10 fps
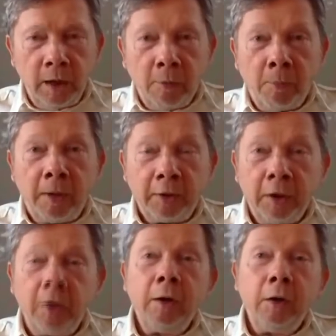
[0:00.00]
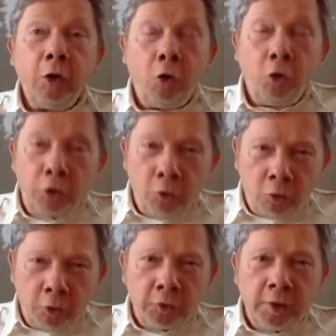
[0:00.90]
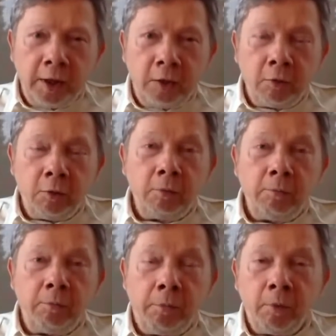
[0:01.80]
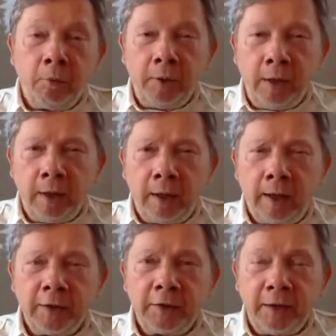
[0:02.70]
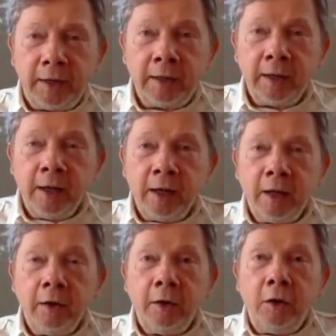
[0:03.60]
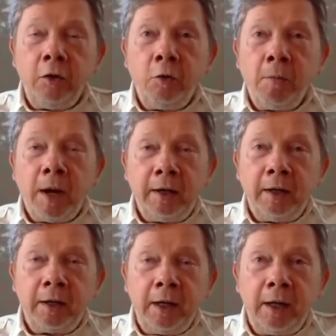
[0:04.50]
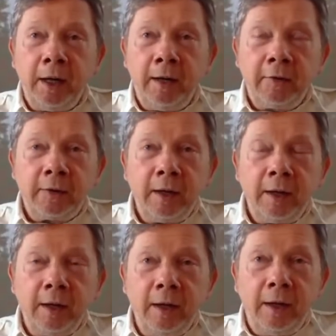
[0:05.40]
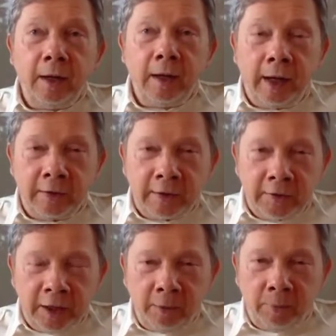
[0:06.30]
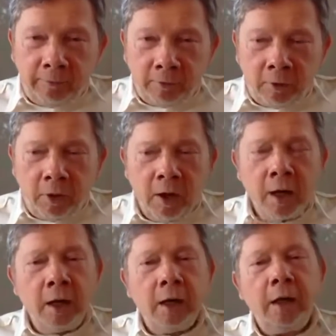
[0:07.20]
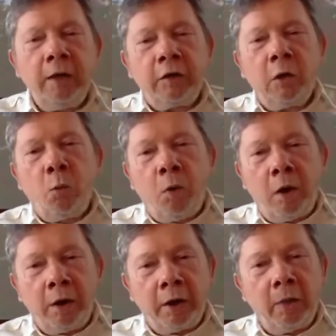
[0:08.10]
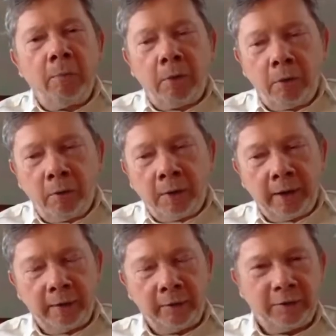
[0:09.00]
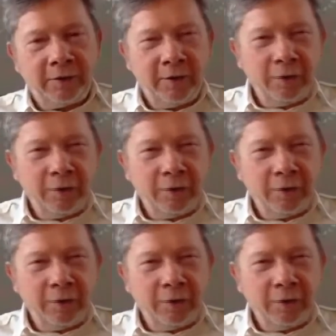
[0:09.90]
But you also need to realize that humanity is, as I said before, is a work in progress.